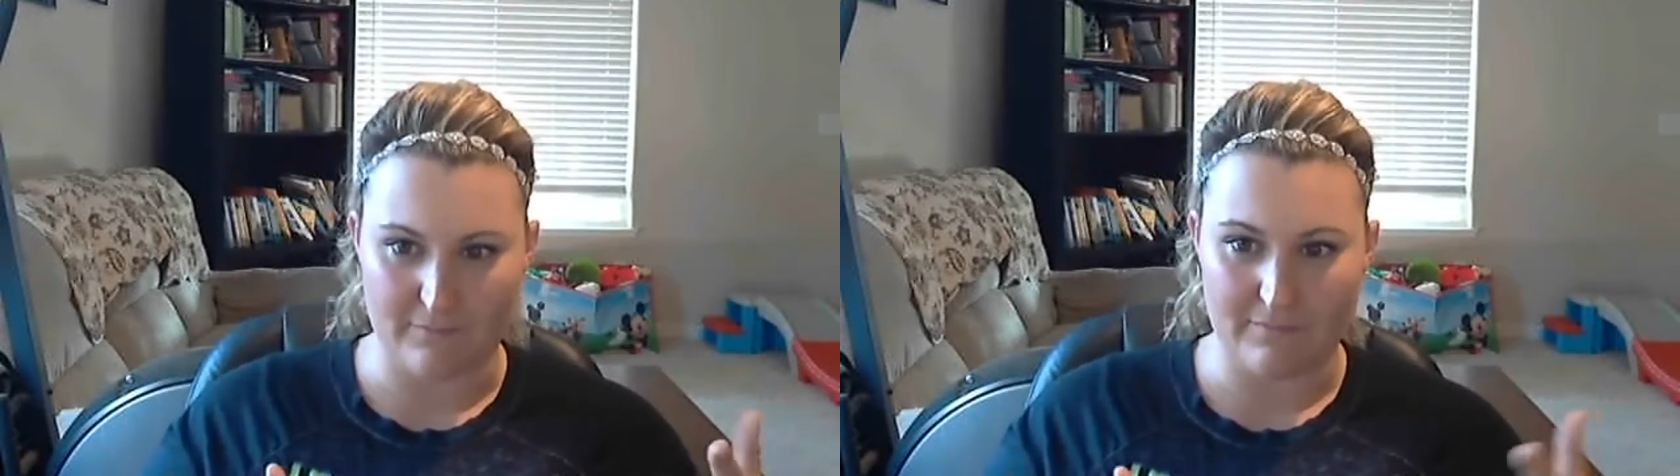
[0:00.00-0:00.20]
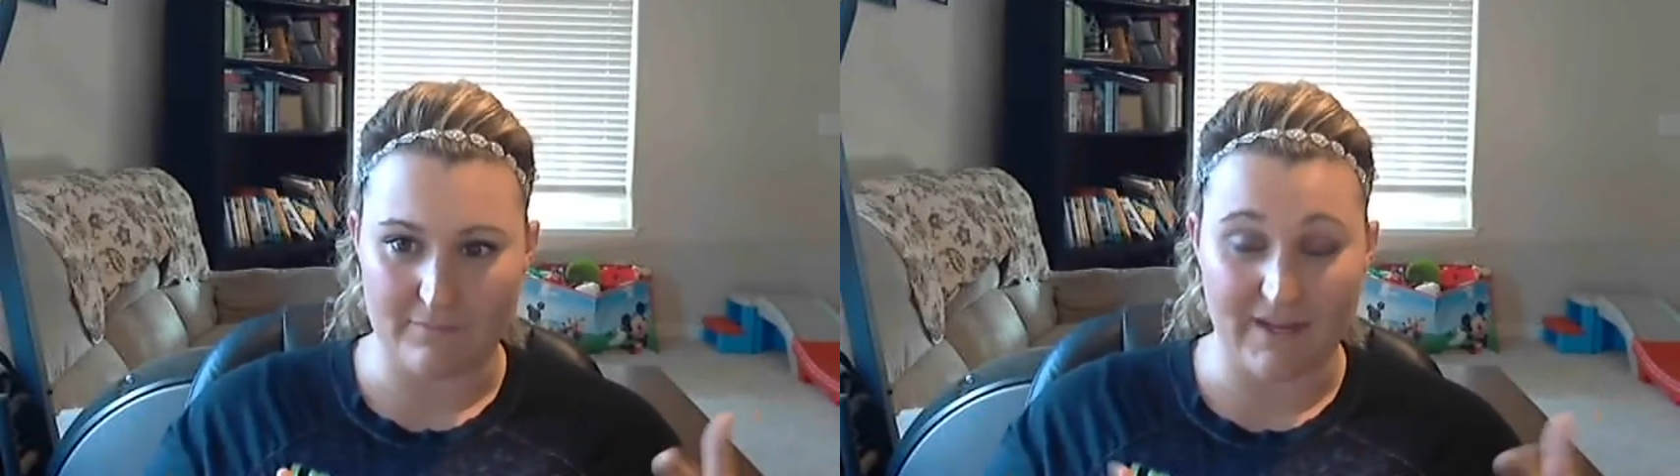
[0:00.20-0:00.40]

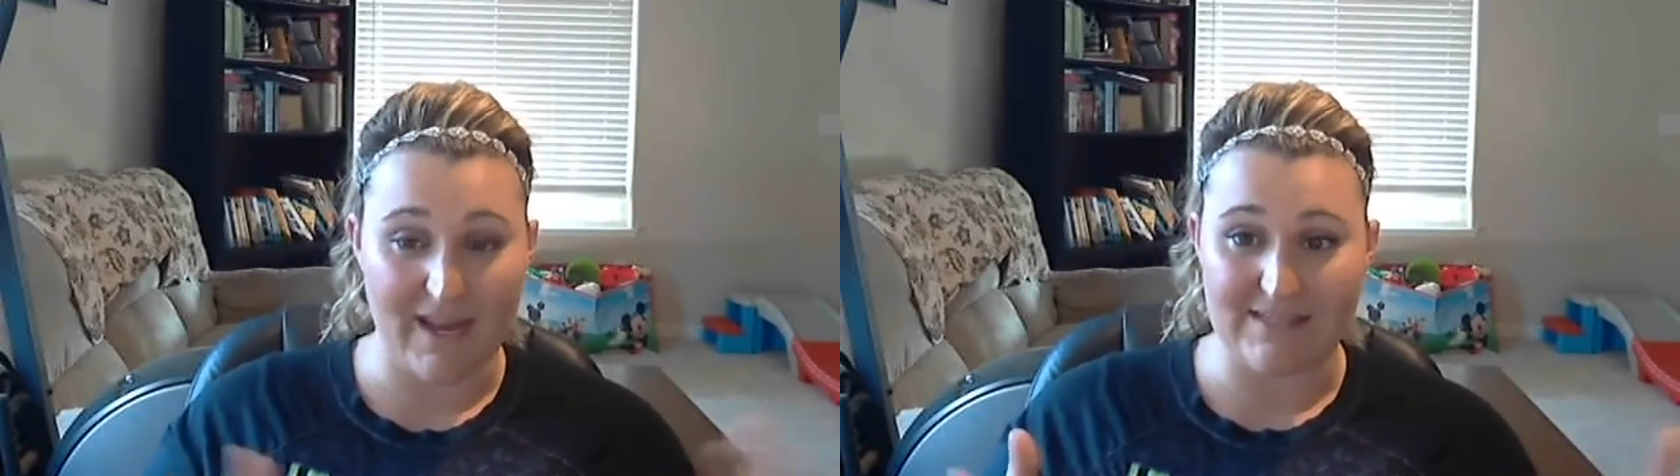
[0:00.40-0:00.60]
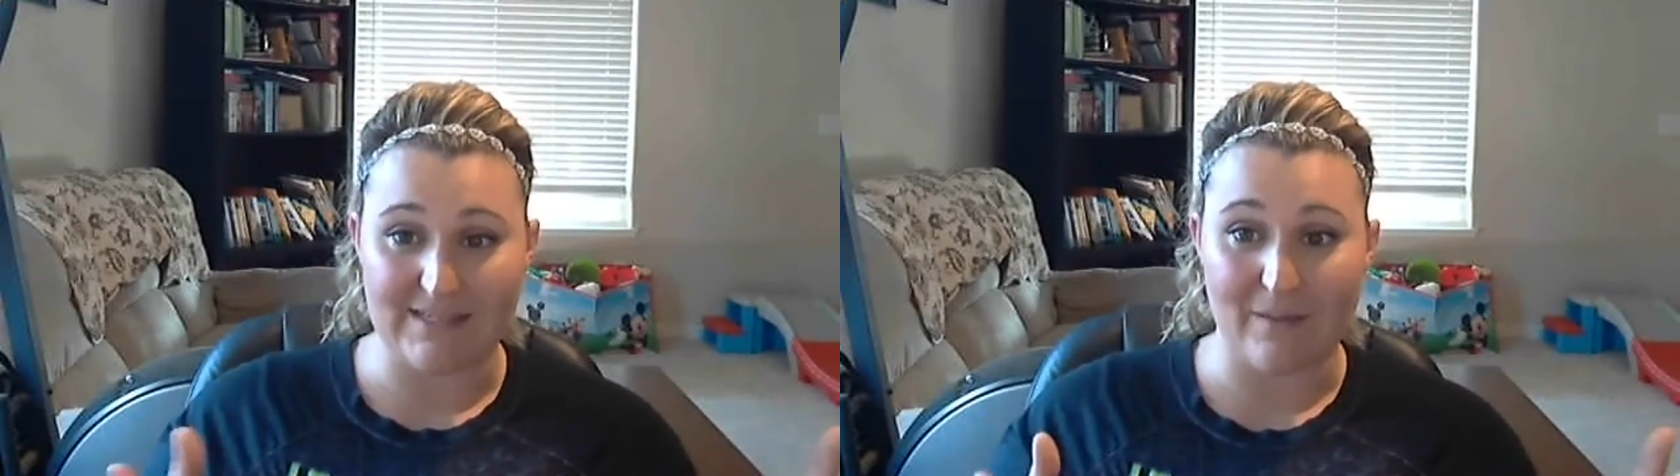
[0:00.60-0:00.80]
a case
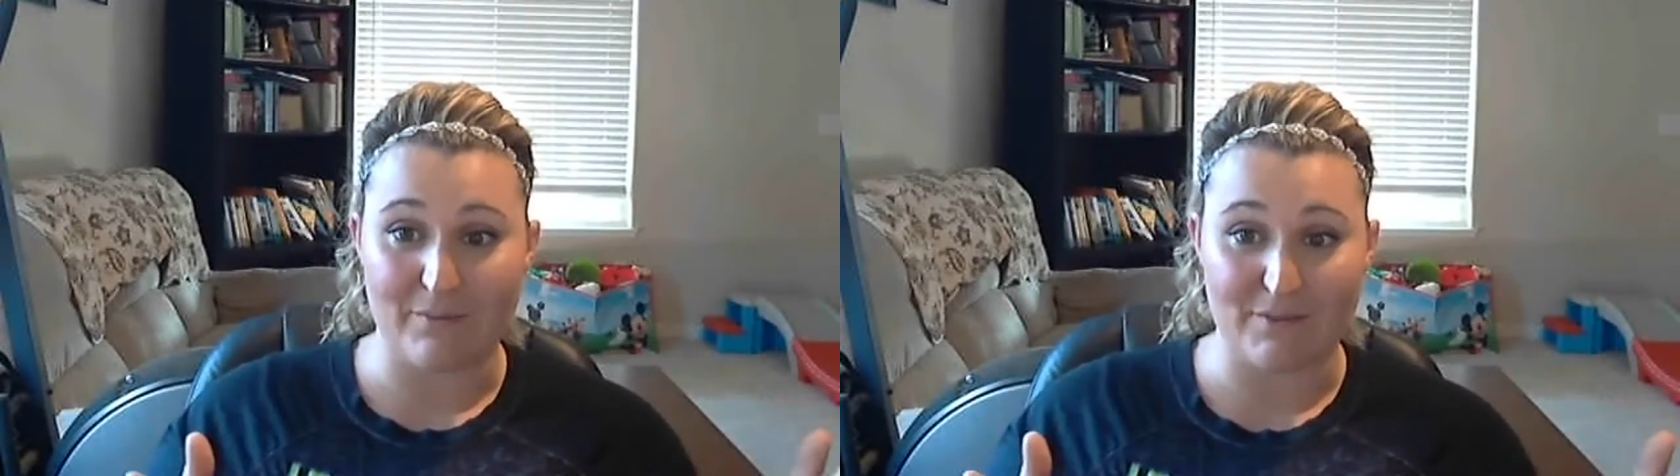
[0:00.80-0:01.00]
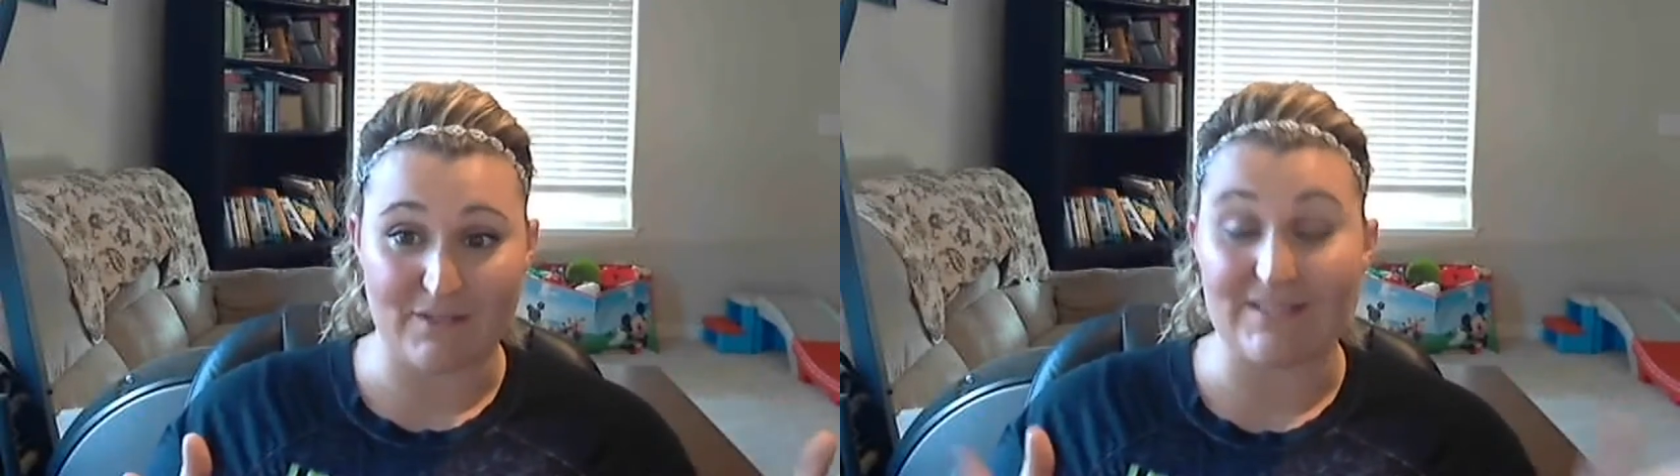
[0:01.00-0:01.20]
of diapers
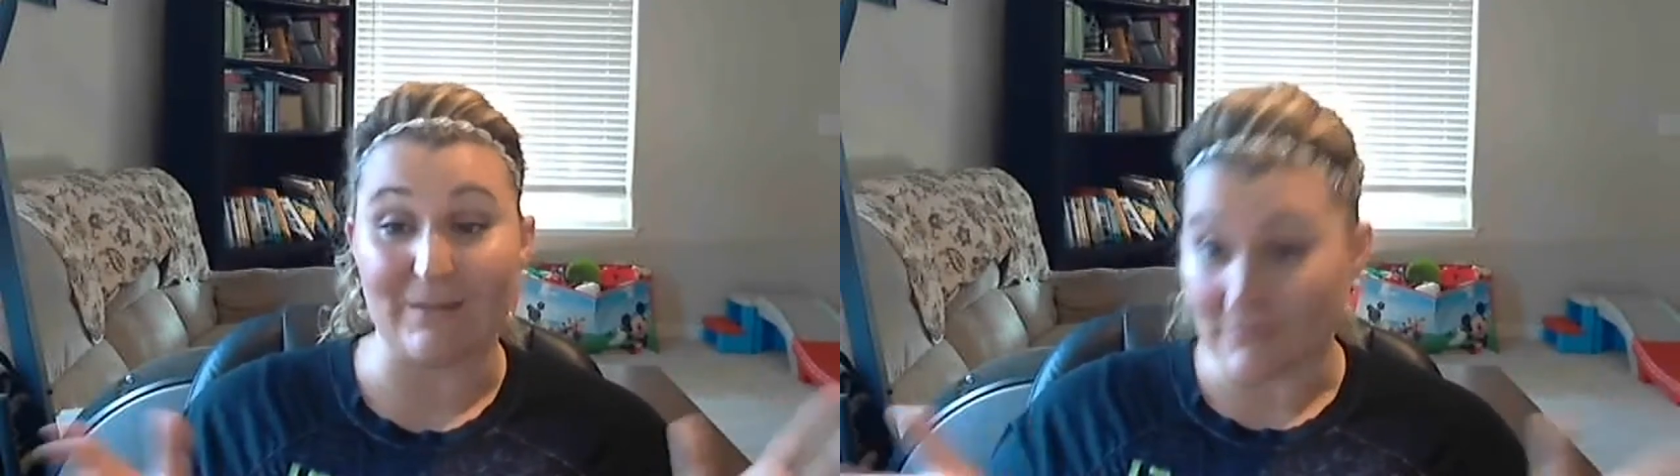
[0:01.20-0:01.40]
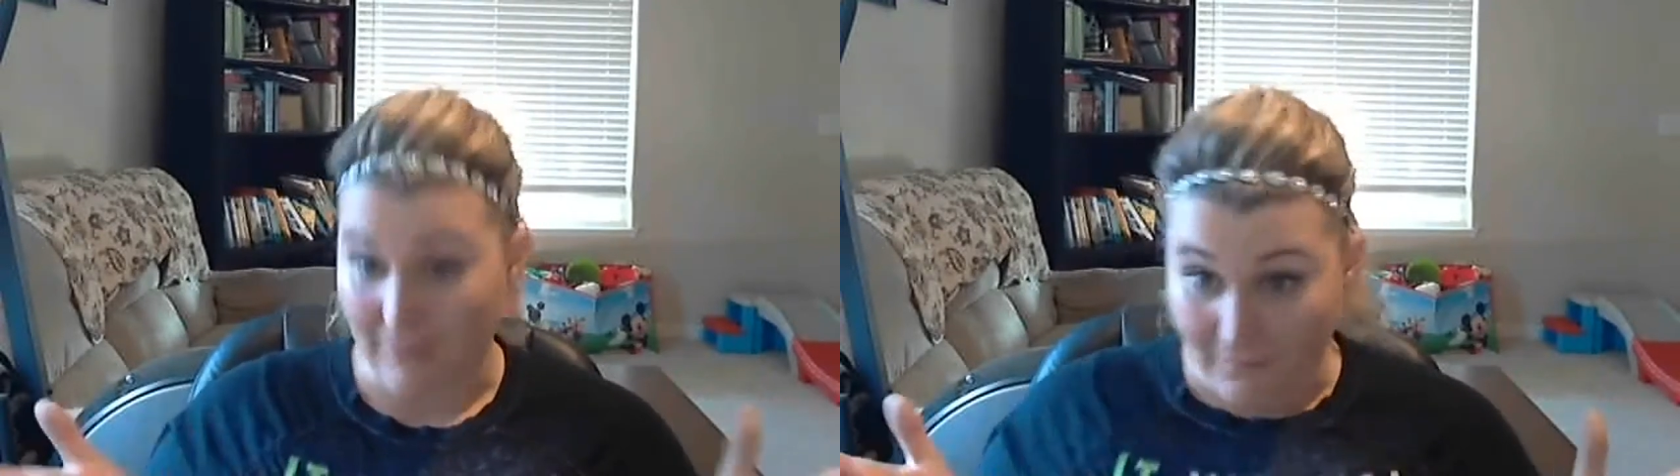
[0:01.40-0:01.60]
at Sam's
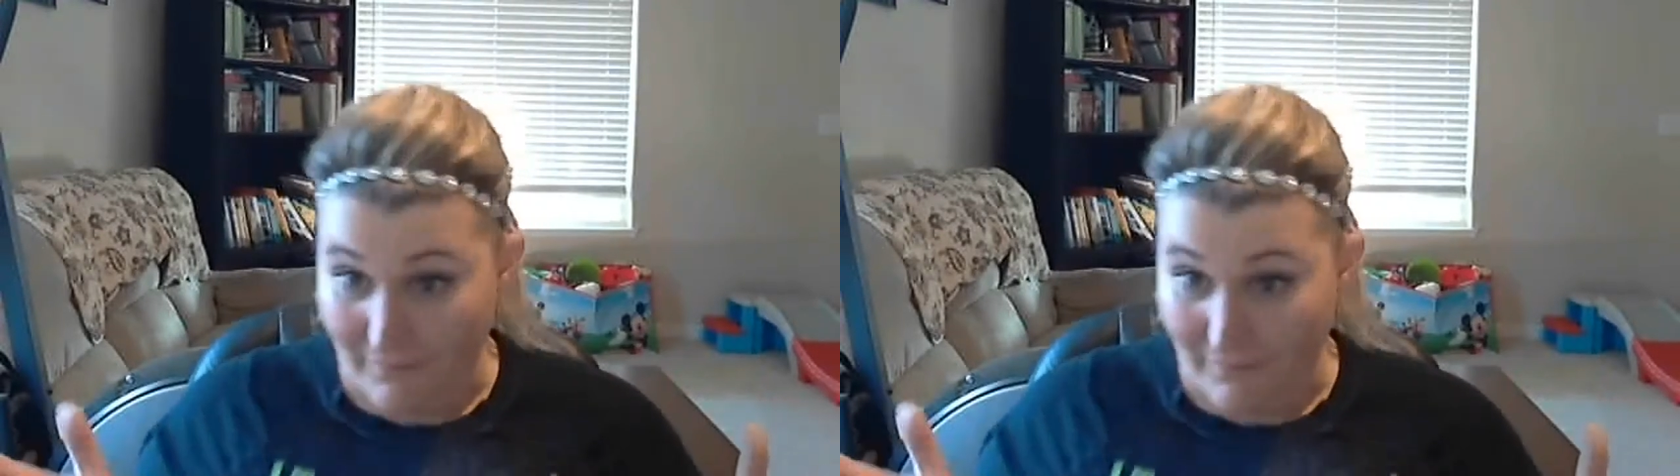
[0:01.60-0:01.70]
Club